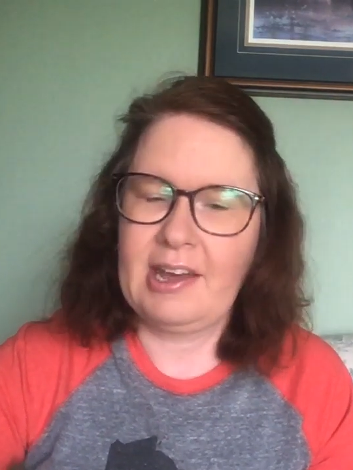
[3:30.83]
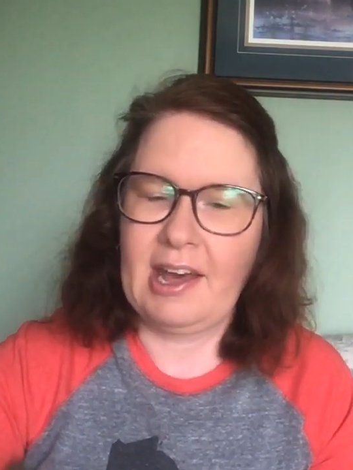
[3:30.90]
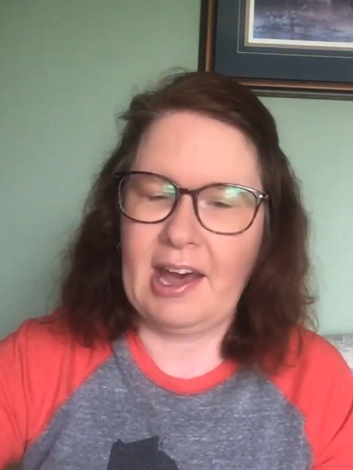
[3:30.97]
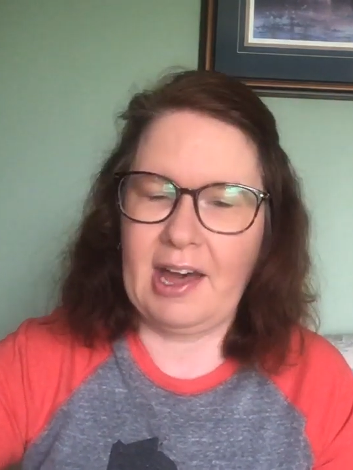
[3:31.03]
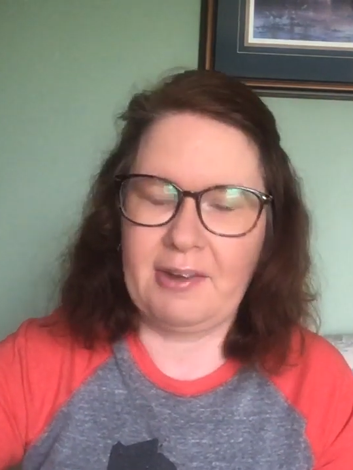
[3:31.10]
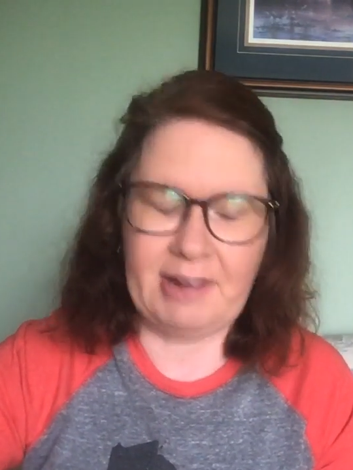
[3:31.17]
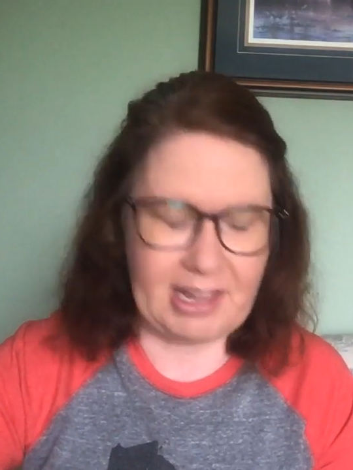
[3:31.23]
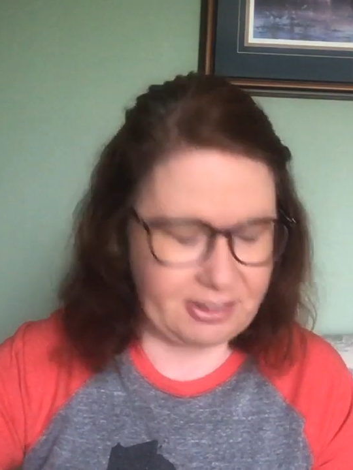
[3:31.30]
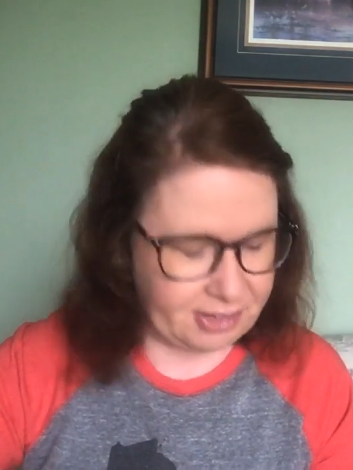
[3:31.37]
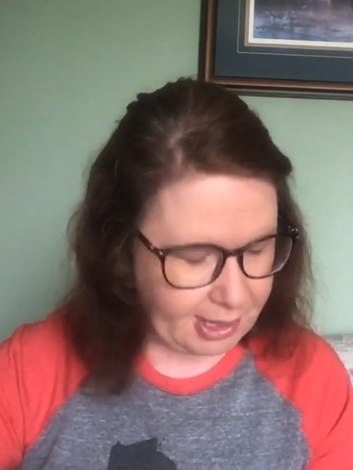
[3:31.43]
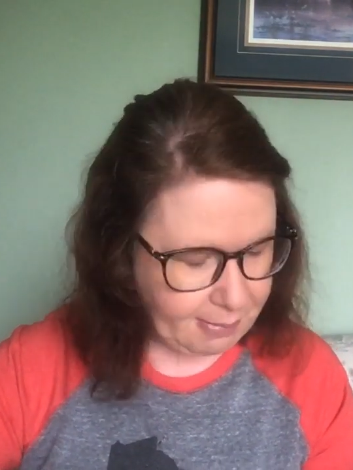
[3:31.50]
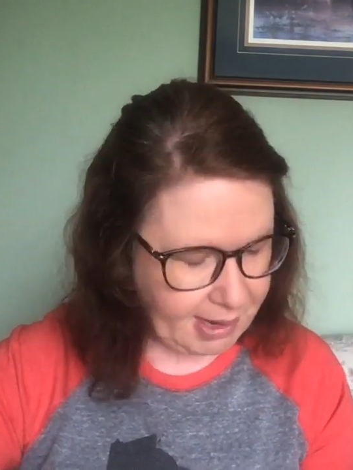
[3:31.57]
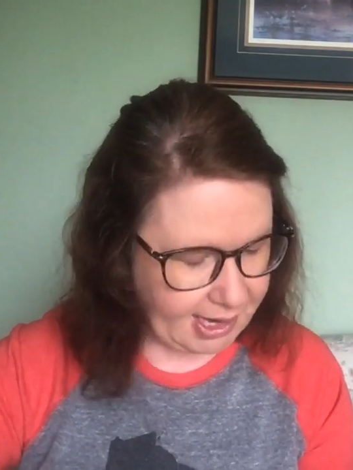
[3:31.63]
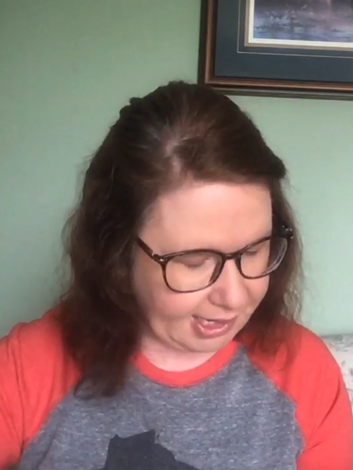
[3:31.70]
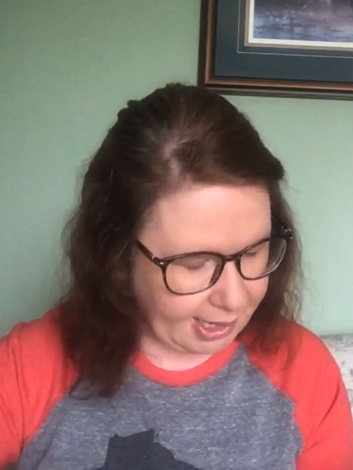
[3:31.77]
Alright, so I
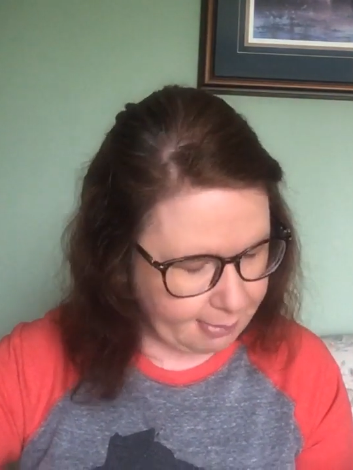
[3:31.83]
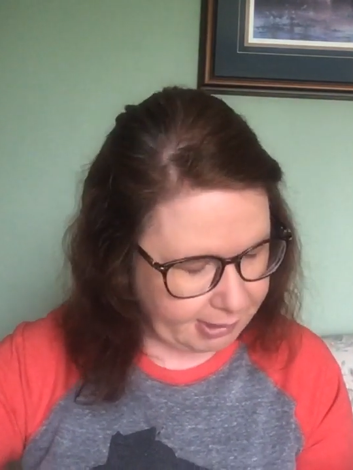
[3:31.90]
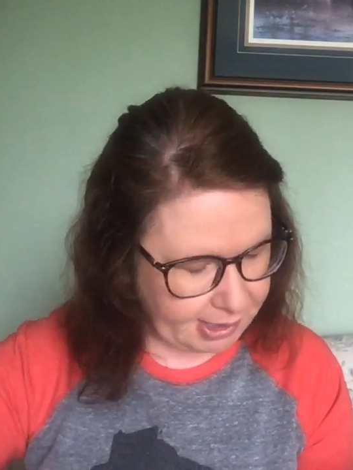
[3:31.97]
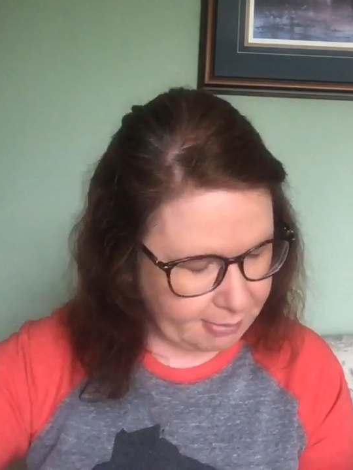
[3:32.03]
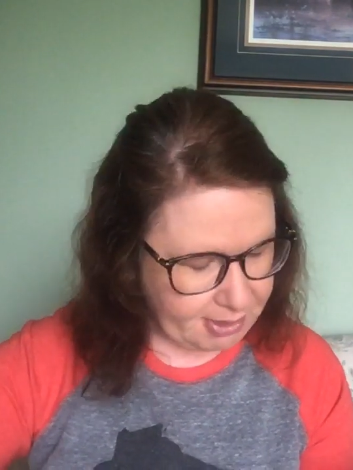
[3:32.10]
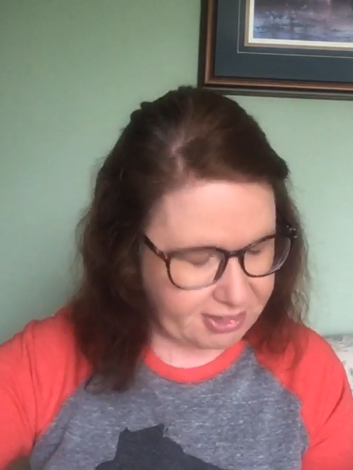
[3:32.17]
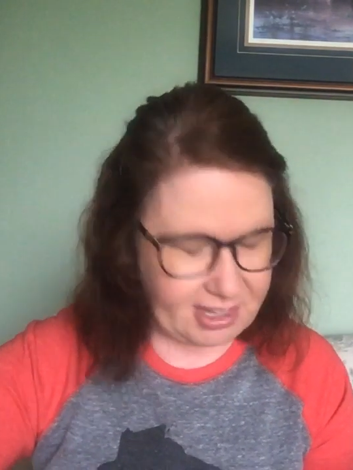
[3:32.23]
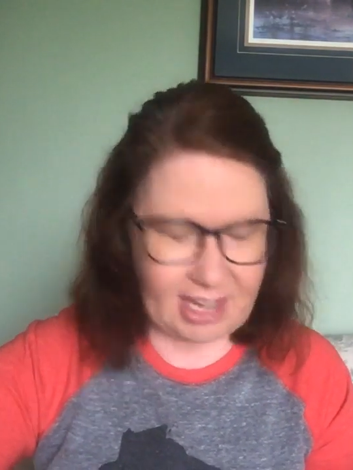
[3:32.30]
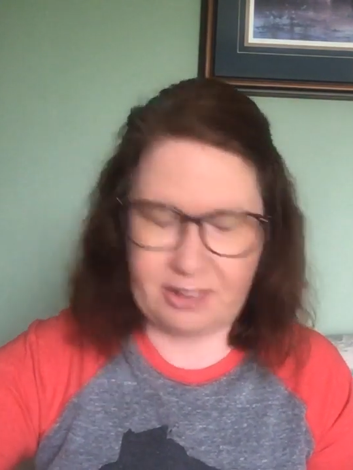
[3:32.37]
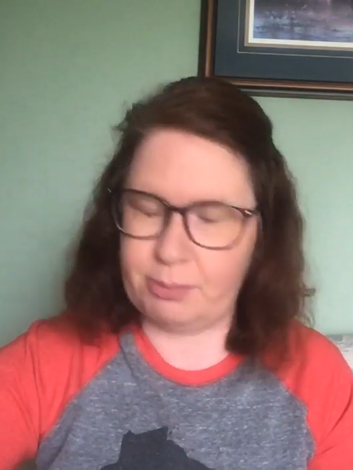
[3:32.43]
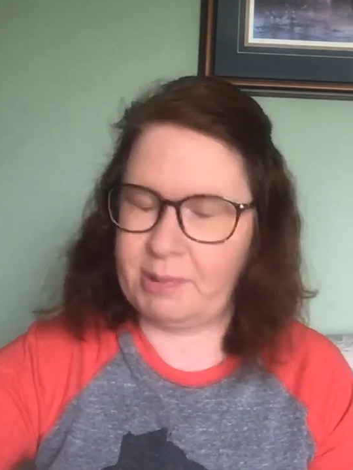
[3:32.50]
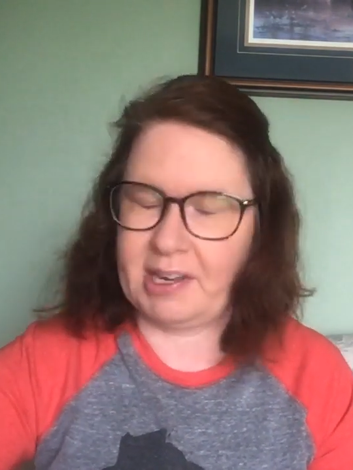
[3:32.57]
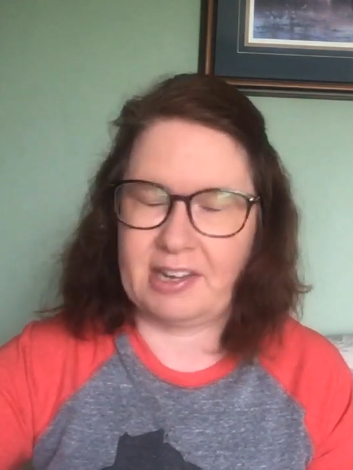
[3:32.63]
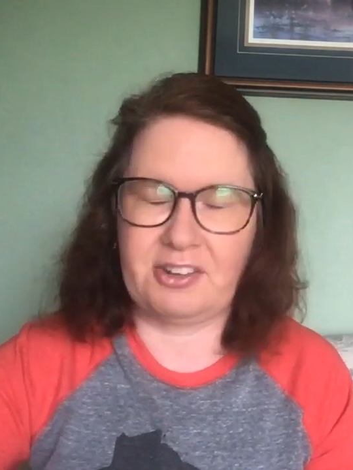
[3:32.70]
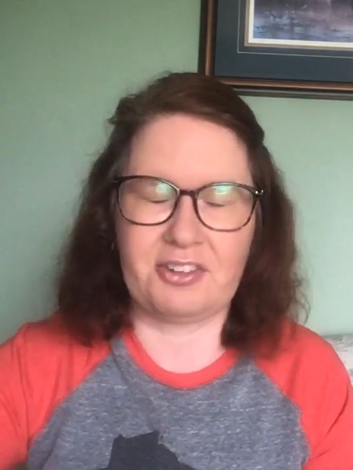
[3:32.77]
made a couple of mistakes,
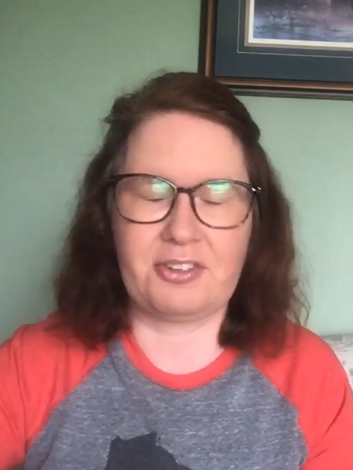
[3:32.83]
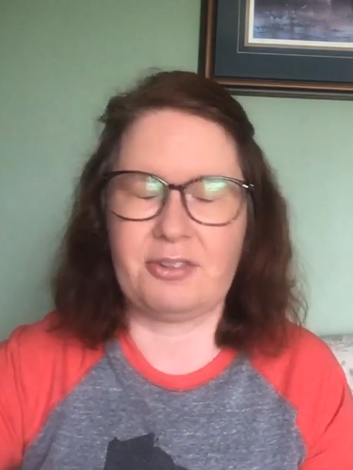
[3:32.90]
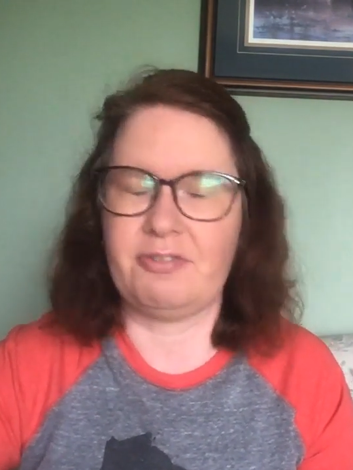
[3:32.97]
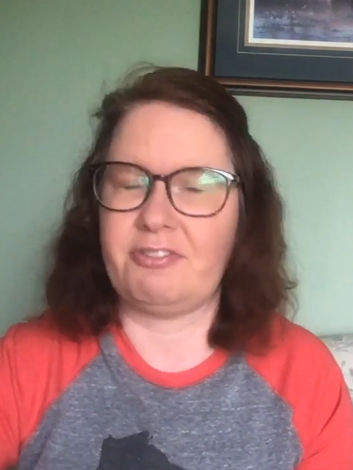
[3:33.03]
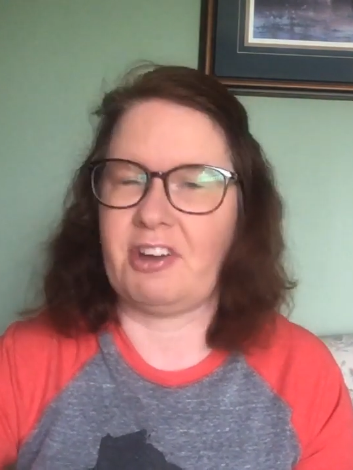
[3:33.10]
but I just